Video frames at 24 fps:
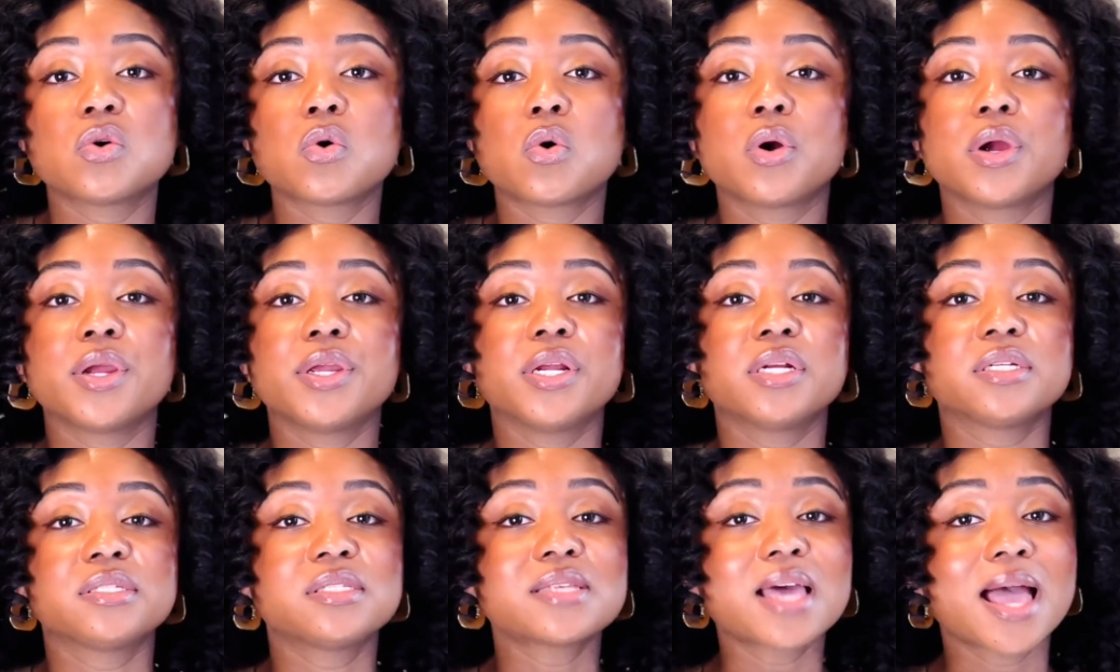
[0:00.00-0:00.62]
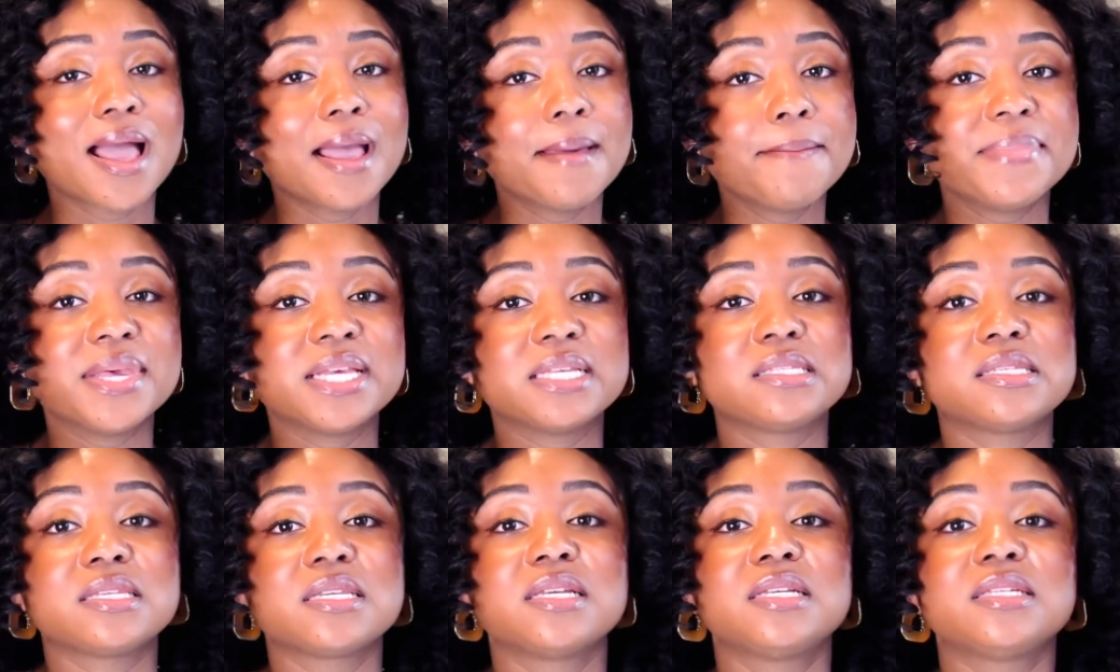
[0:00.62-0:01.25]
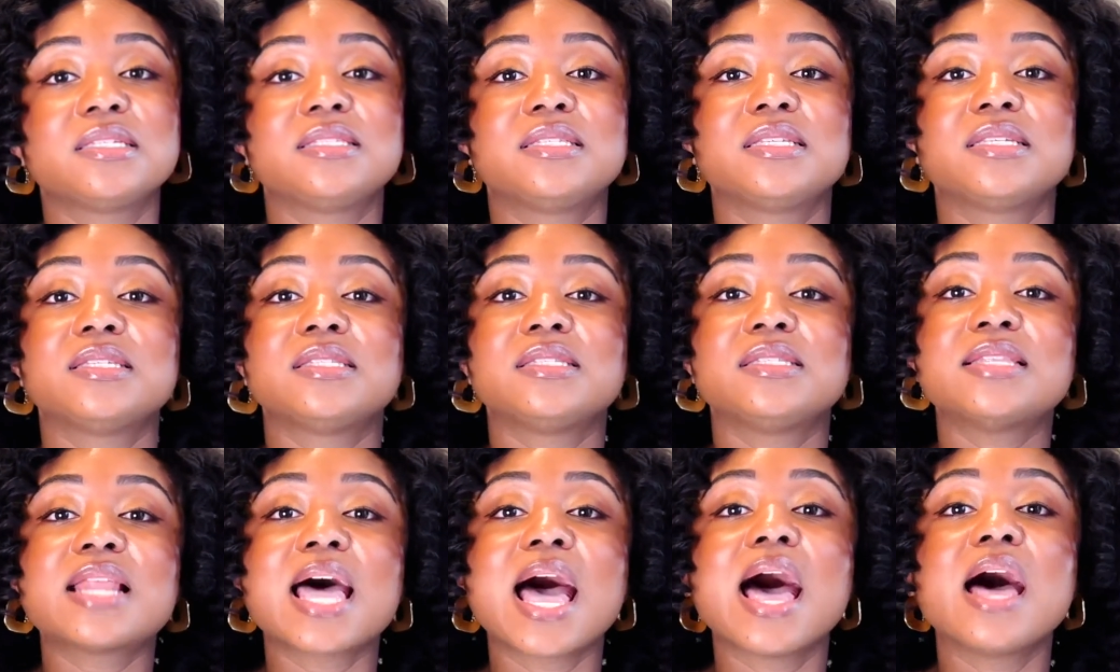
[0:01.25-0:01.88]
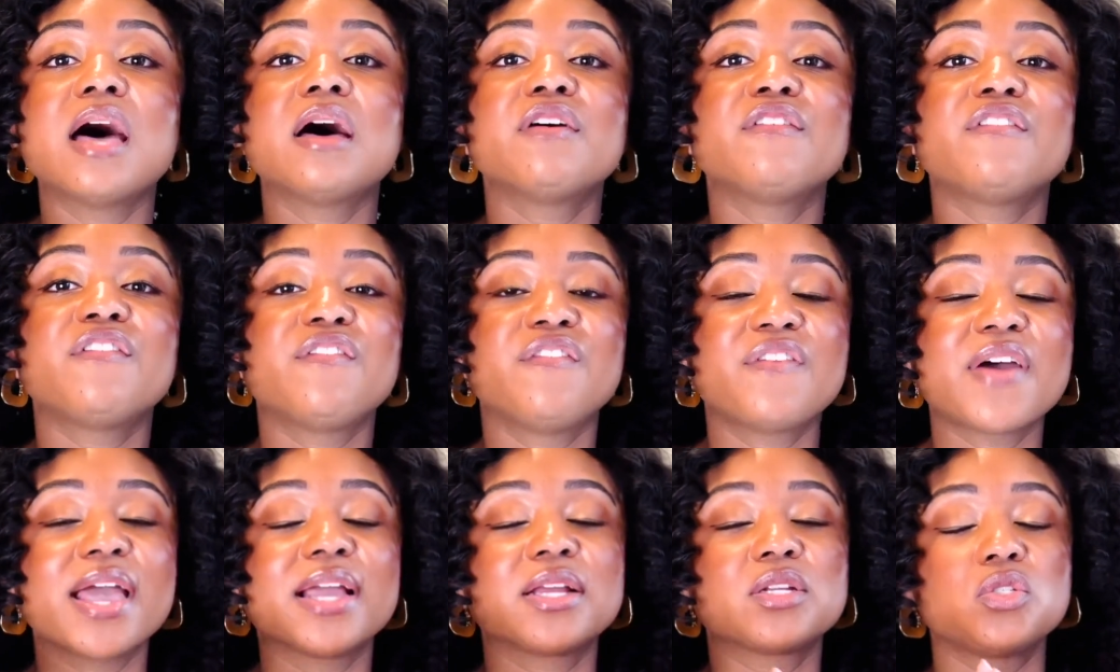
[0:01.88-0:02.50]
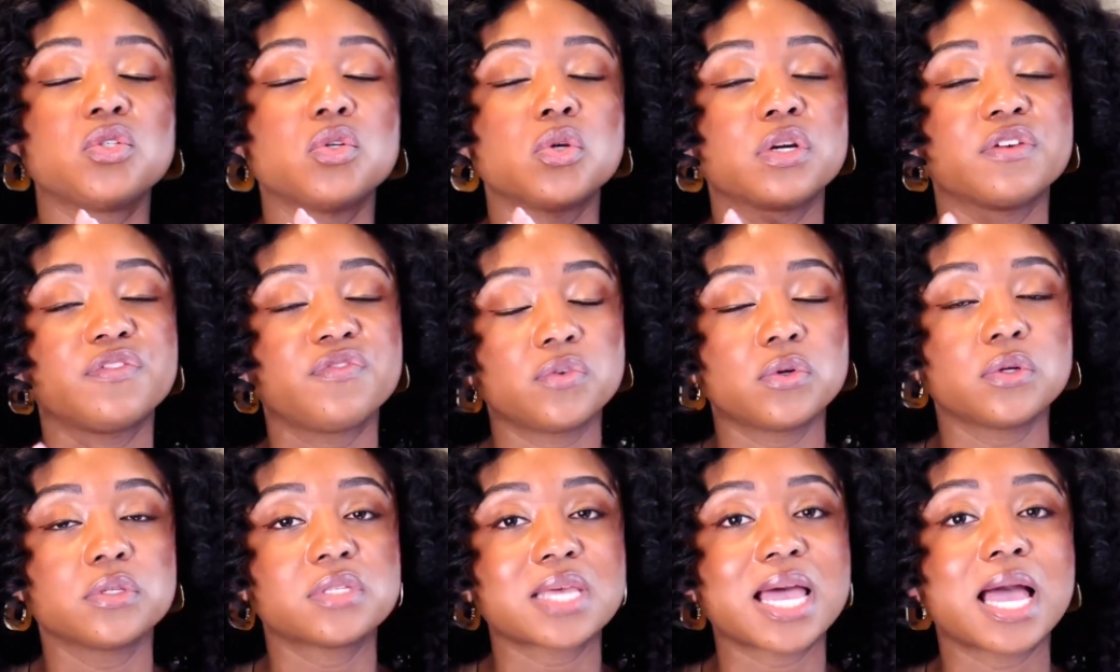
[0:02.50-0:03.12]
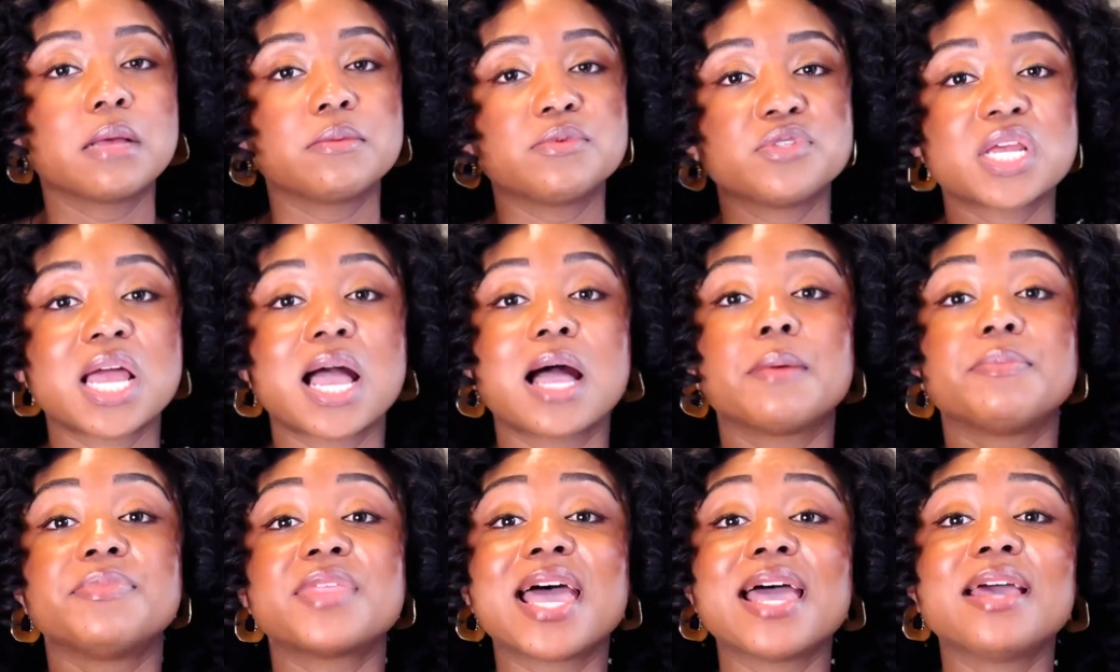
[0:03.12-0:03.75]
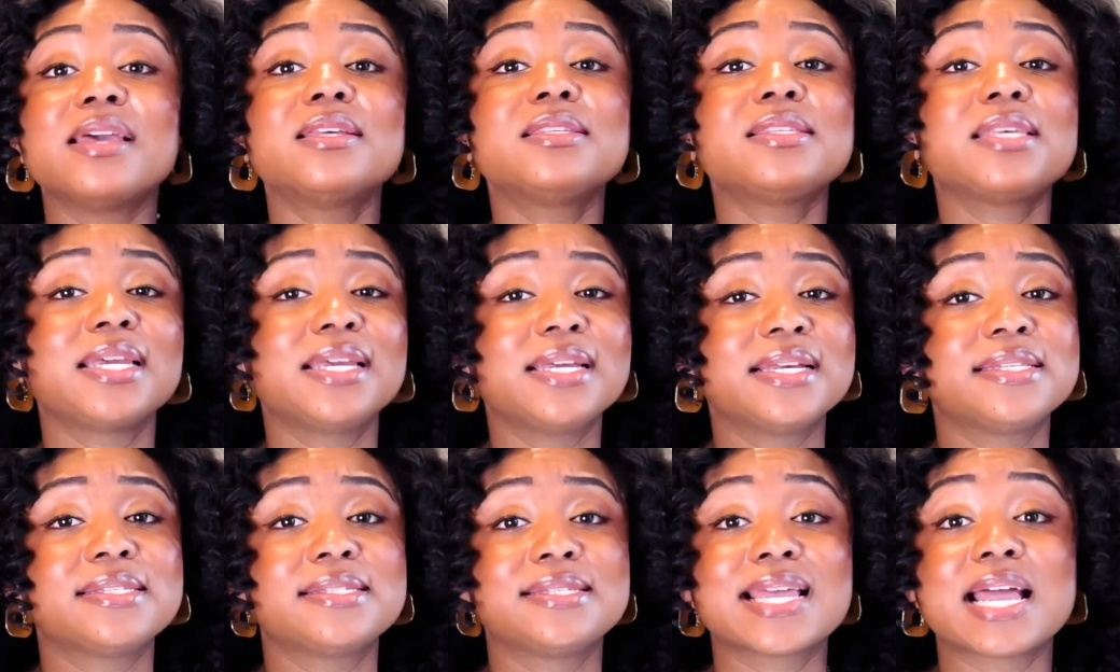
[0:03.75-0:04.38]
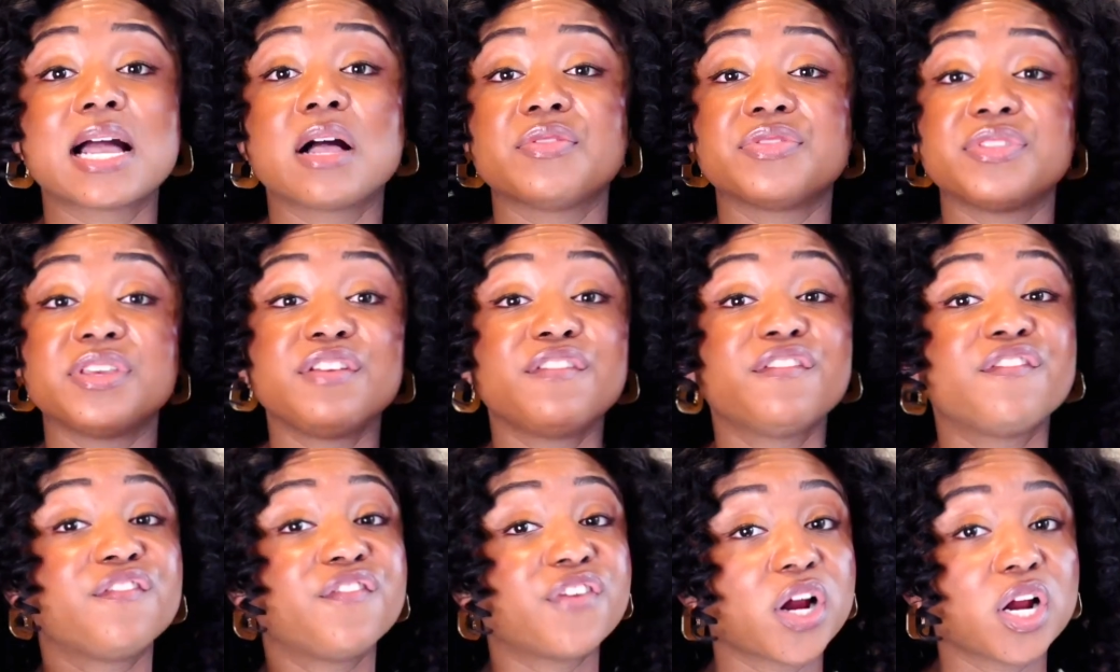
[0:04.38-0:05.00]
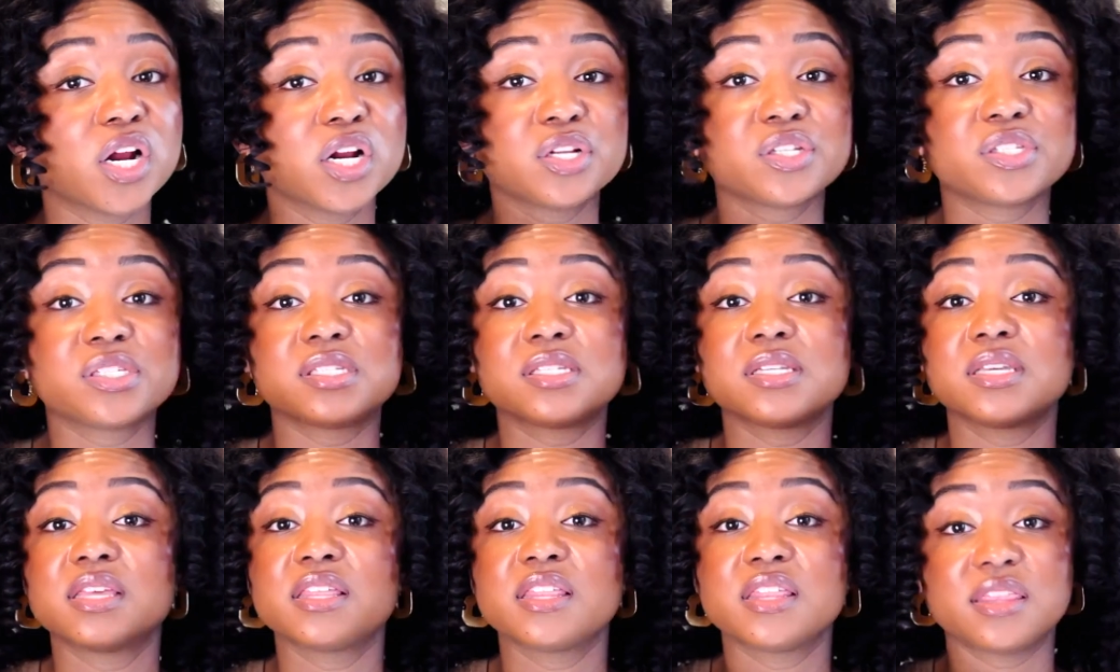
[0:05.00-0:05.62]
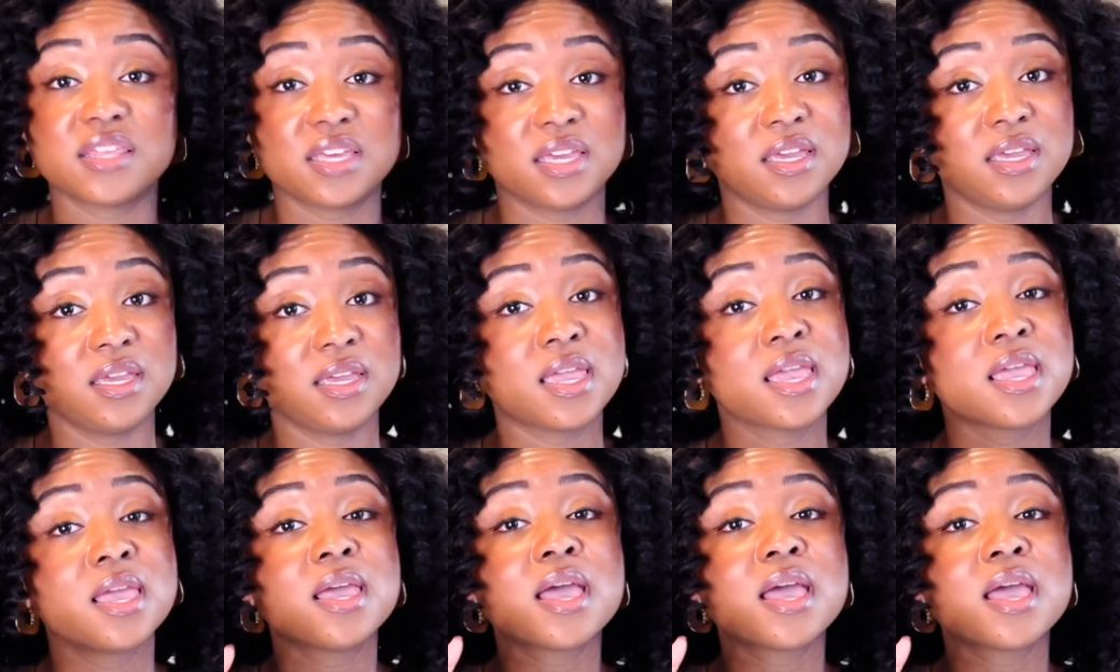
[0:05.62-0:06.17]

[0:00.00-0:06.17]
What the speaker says: or your side business does not affect your full-time job. That is hands down the first thing.